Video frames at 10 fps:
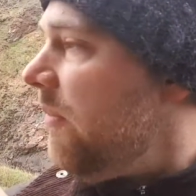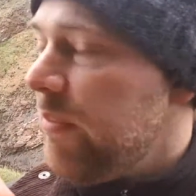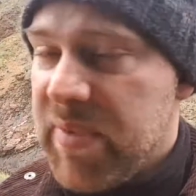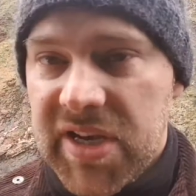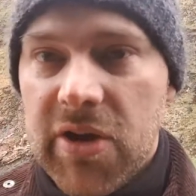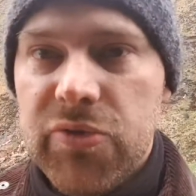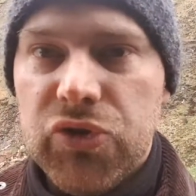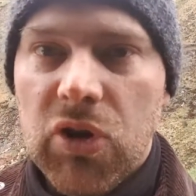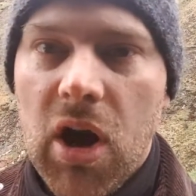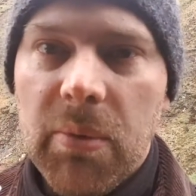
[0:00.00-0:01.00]
be no
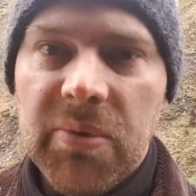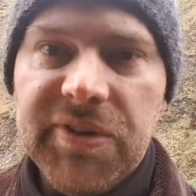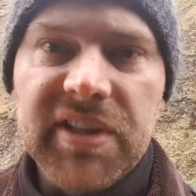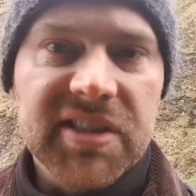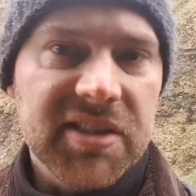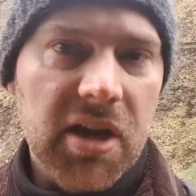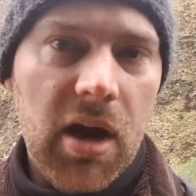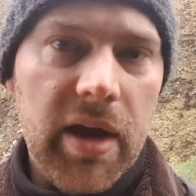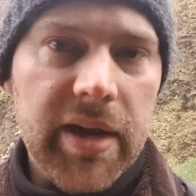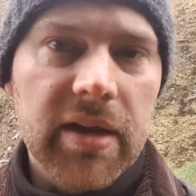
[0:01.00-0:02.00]
drama in the
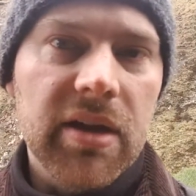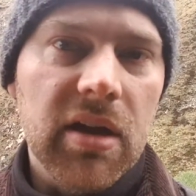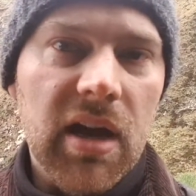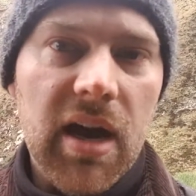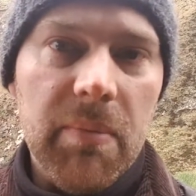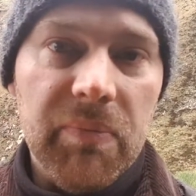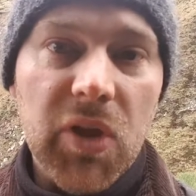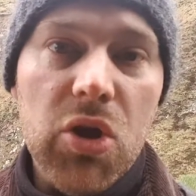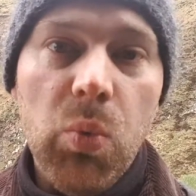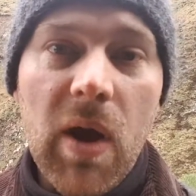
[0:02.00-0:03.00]
sky,
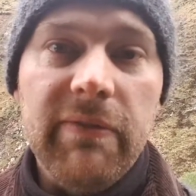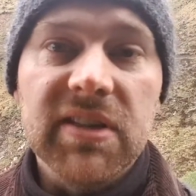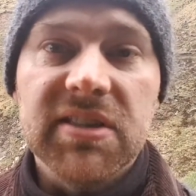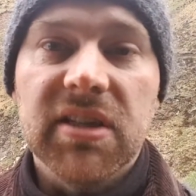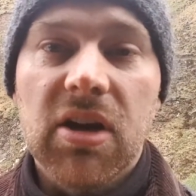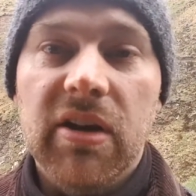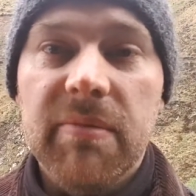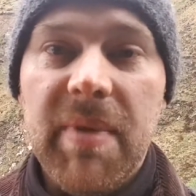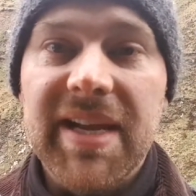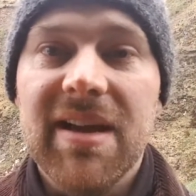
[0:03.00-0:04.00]
no weather to kind of
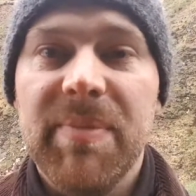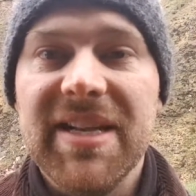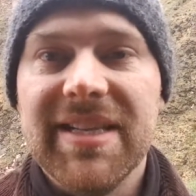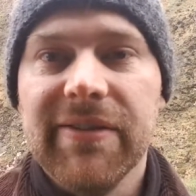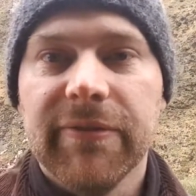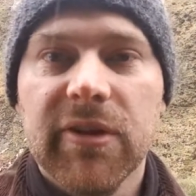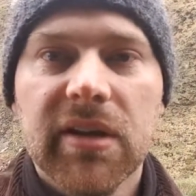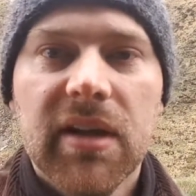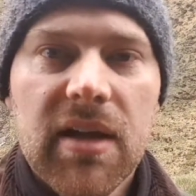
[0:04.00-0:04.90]
make it a bit different.